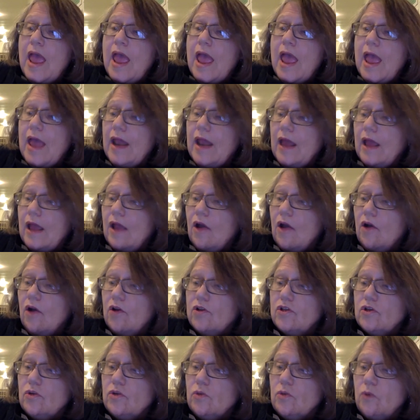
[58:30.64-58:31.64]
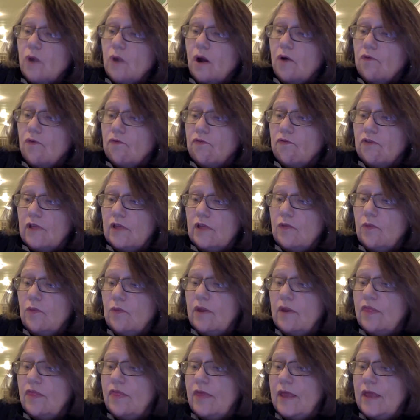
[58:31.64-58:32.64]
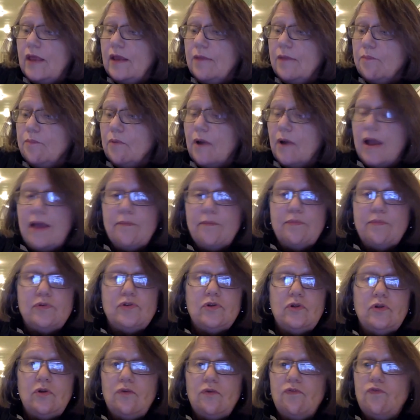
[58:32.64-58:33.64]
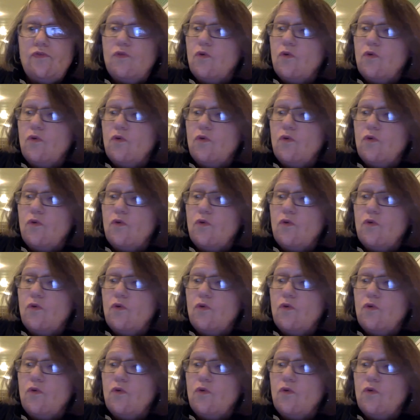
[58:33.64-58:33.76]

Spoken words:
And I also really want to thank Brad Pattulo